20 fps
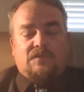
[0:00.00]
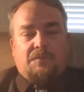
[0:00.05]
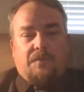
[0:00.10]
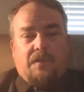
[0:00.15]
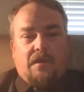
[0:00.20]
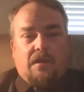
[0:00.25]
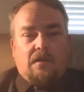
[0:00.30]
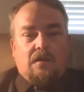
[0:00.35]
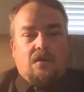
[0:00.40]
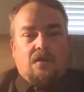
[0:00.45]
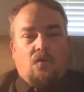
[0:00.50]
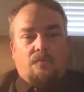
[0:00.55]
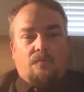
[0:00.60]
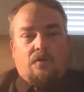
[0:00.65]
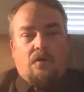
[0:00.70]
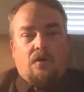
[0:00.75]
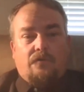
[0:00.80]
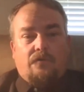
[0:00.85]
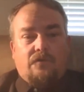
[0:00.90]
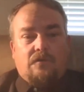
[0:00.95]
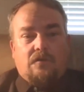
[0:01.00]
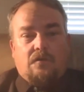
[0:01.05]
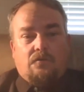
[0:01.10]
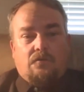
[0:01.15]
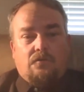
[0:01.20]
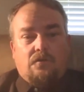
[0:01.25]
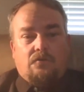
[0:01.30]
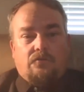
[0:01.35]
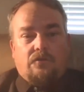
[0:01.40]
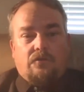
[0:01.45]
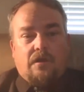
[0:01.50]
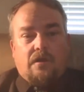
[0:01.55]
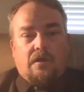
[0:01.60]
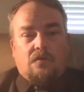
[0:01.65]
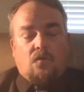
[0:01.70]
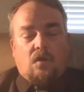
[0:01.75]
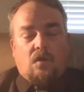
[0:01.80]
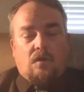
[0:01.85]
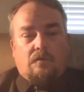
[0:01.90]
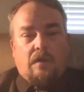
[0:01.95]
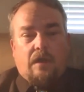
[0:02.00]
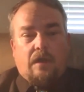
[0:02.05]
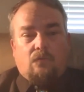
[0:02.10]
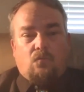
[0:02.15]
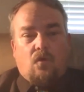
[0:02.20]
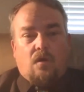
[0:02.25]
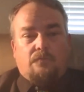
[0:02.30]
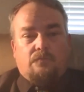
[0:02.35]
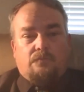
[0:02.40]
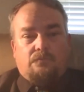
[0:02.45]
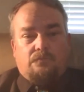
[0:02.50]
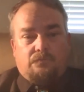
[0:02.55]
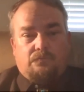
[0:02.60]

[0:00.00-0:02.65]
depending on what part of the year you're in and what